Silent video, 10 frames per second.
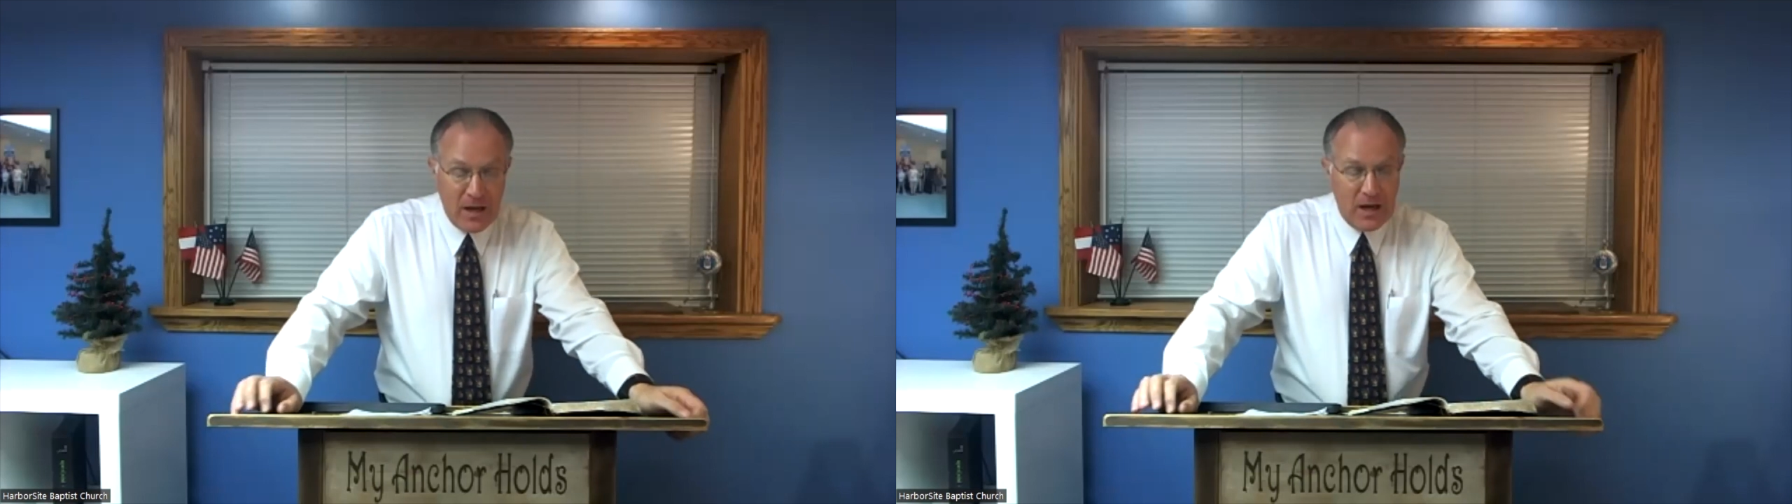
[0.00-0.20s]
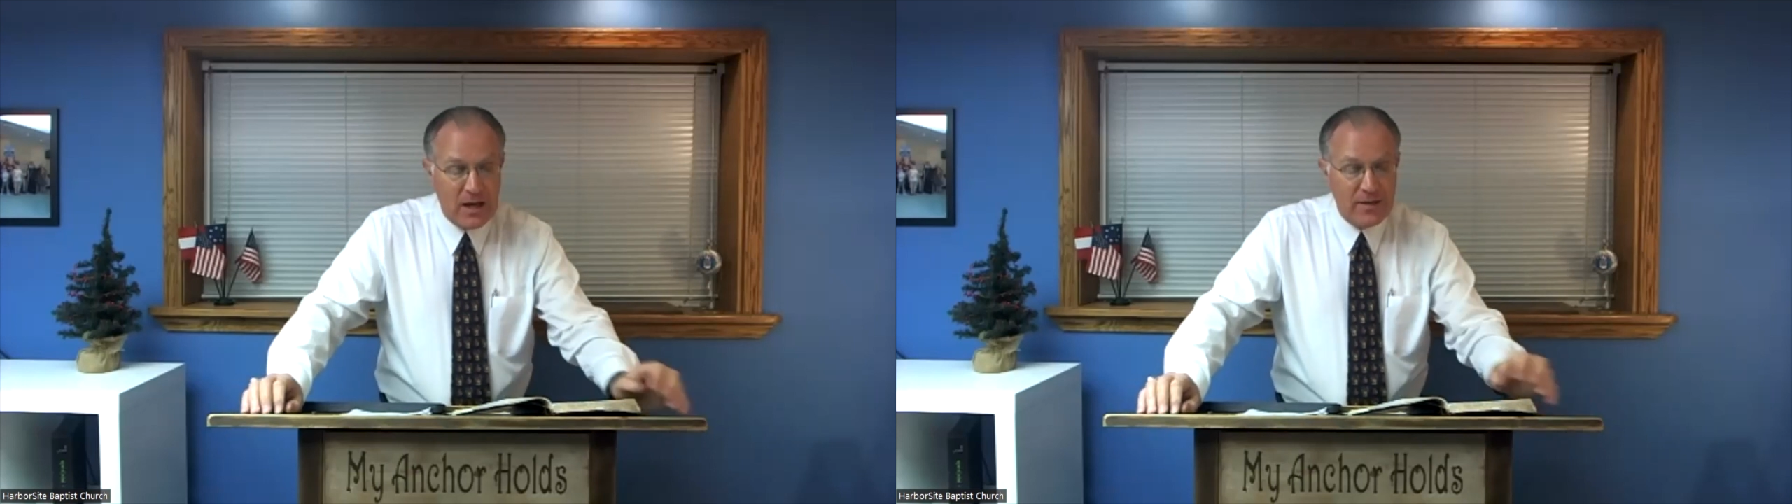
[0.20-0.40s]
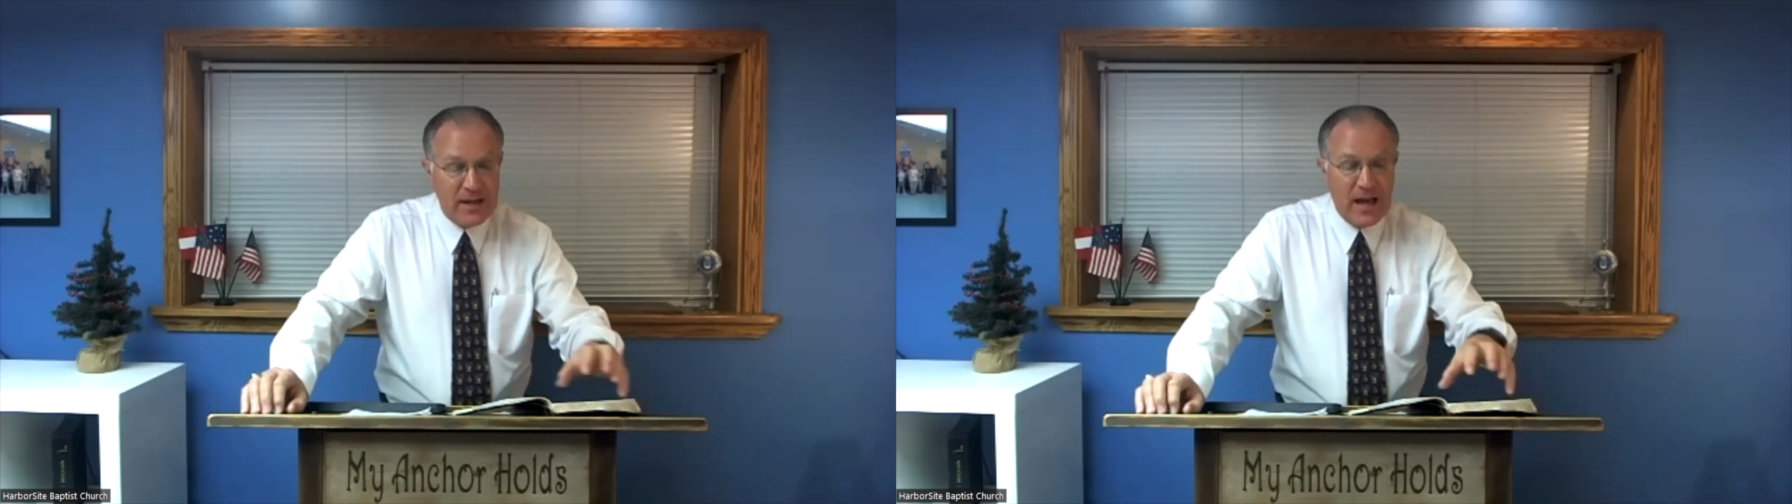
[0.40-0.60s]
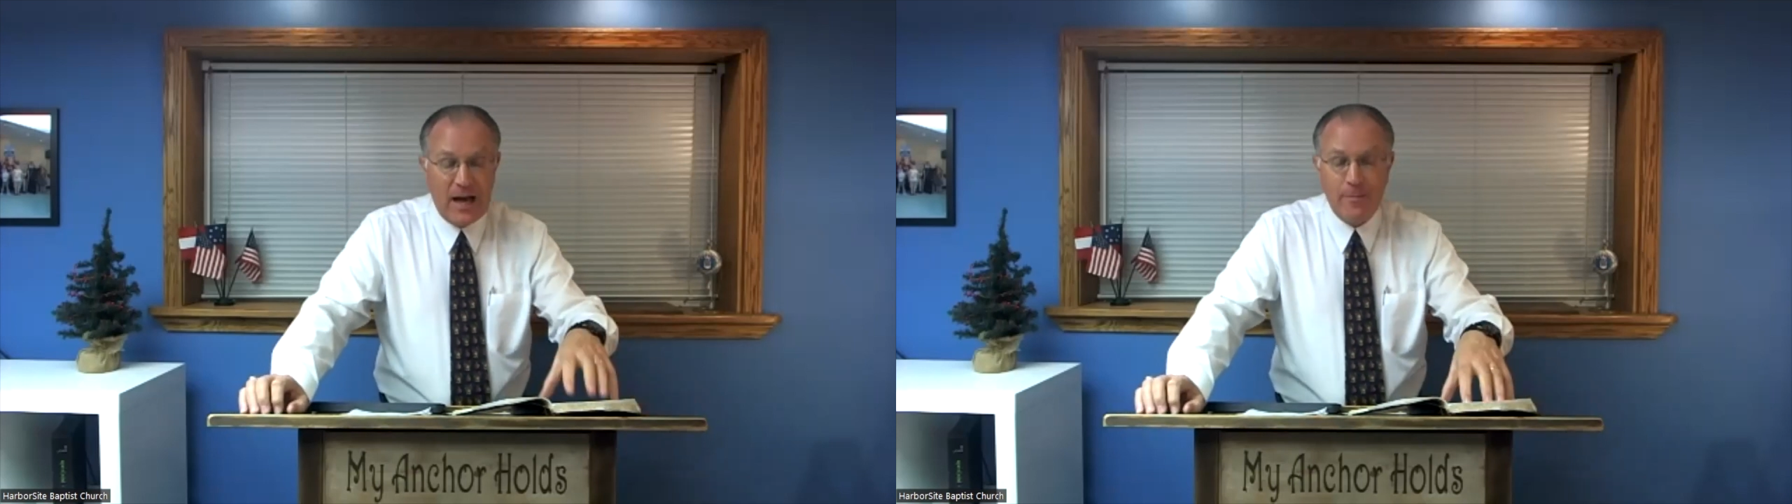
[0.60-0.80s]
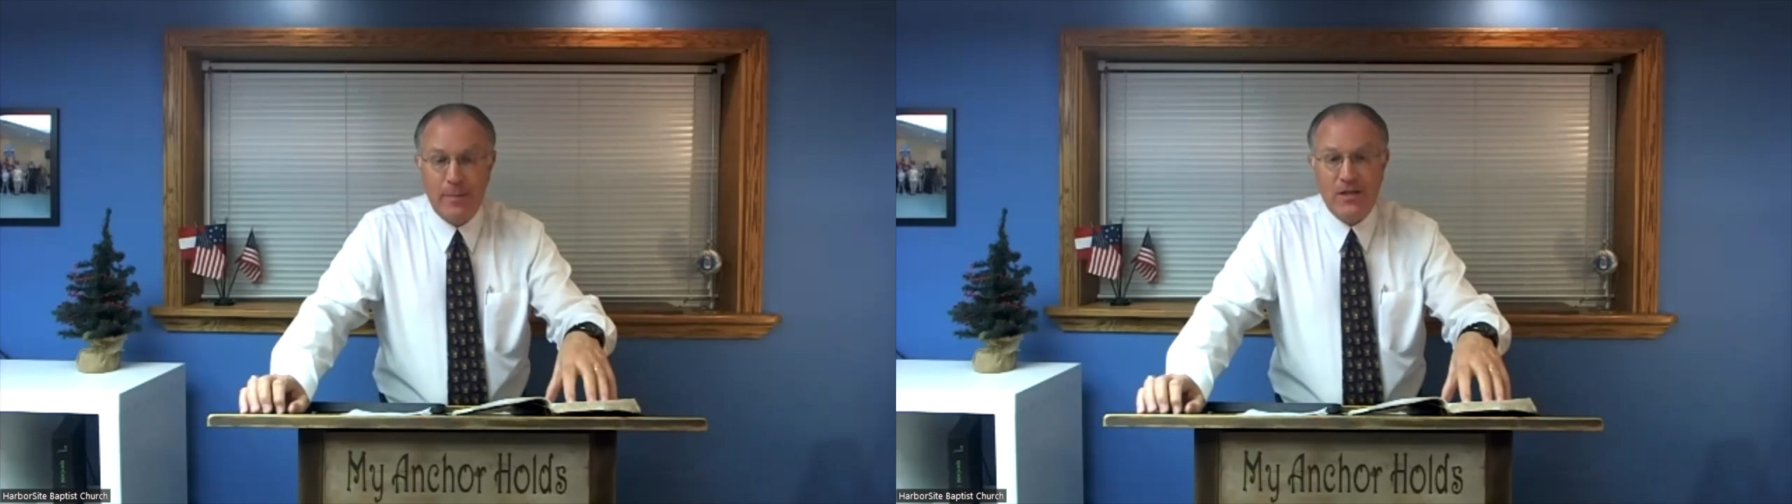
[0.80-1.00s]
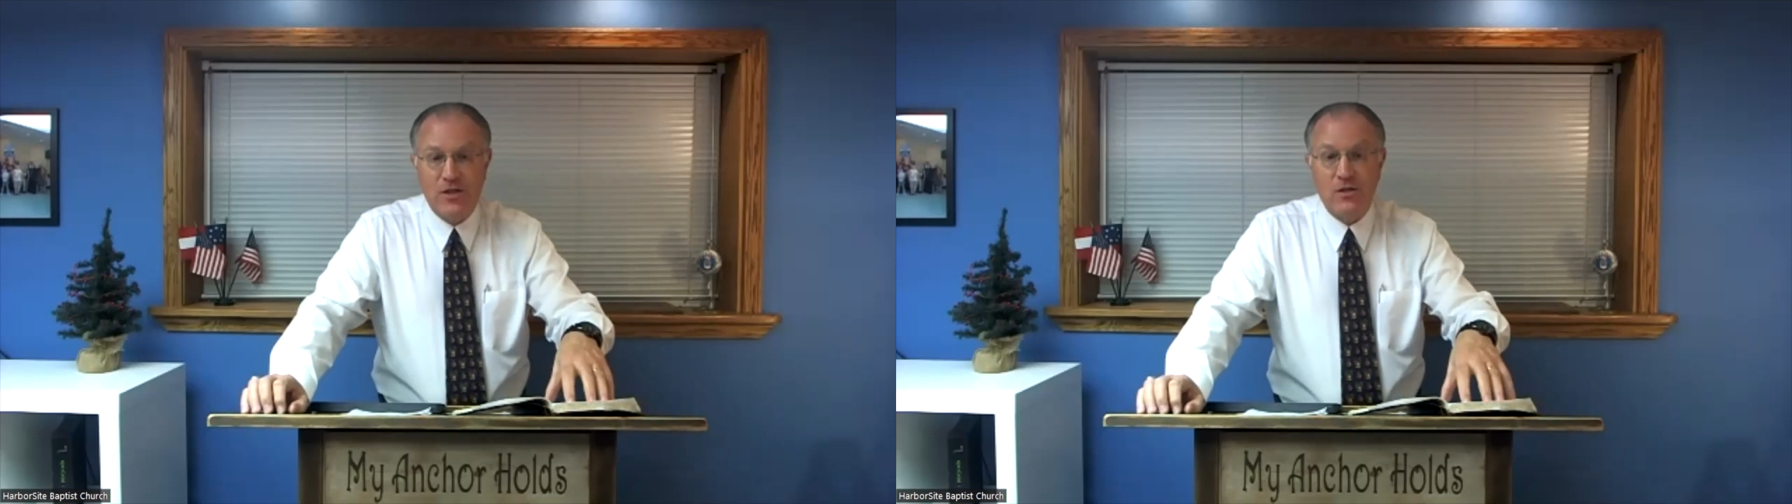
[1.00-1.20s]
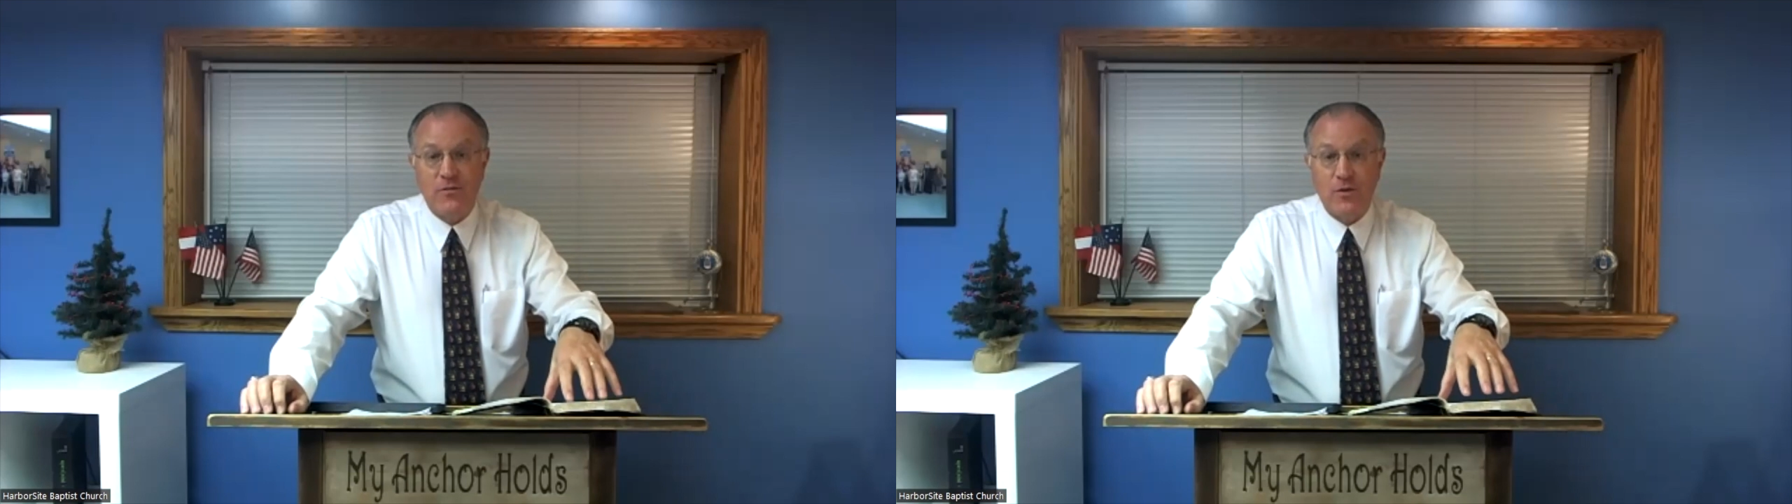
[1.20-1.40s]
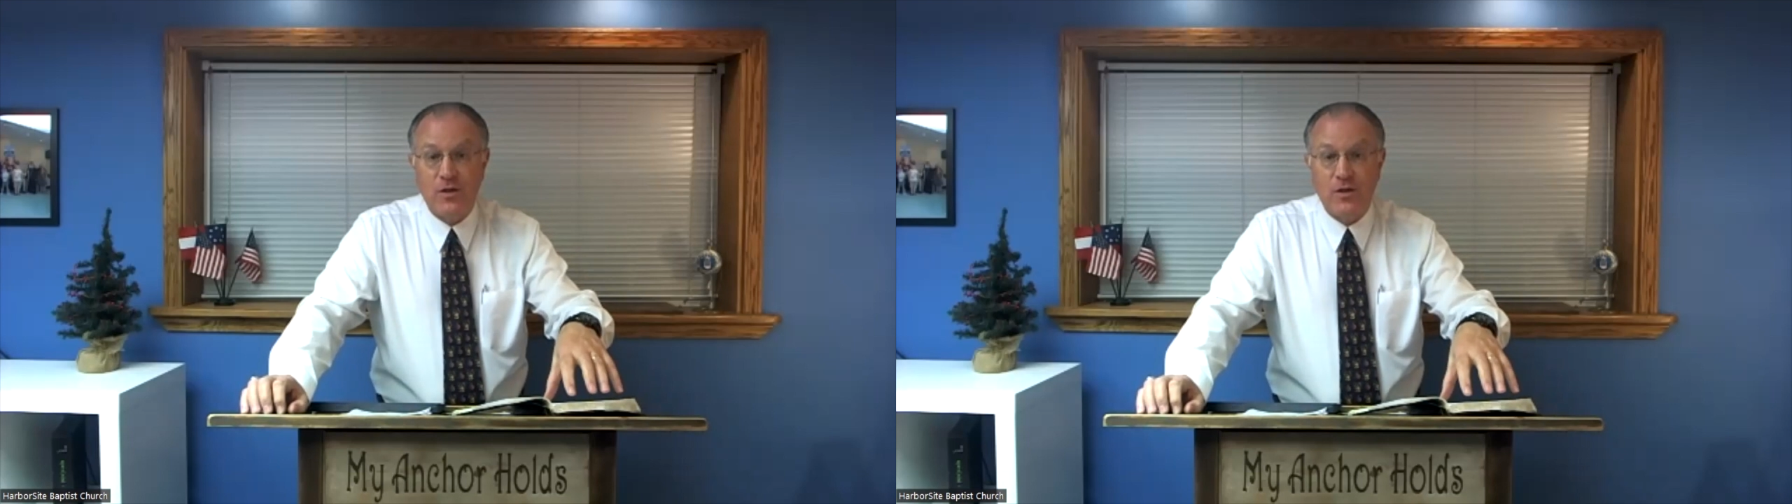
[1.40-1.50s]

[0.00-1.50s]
That God mentions for